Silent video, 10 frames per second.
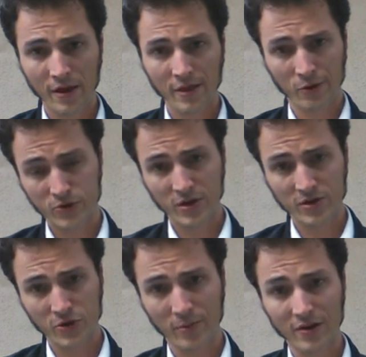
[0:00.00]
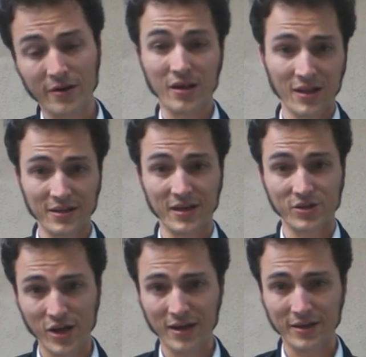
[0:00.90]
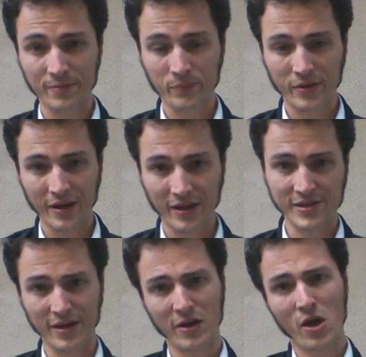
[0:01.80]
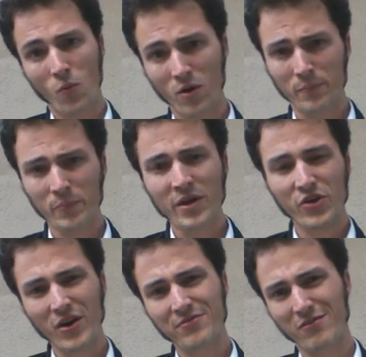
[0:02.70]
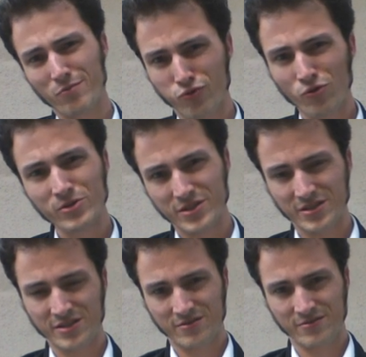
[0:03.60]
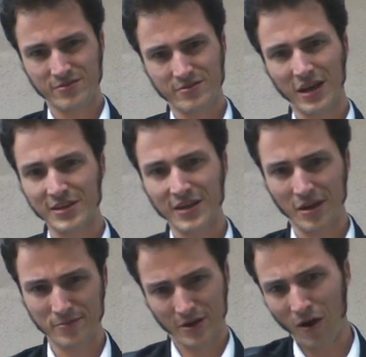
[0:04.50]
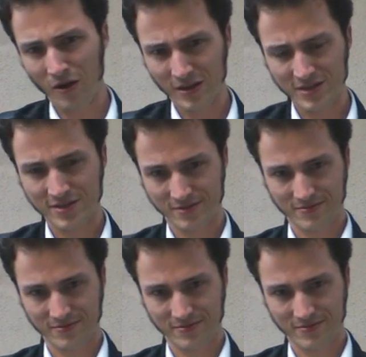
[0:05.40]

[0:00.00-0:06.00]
They were too concerned about collecting a check and saying, well, you have to have the bruises next time you call us.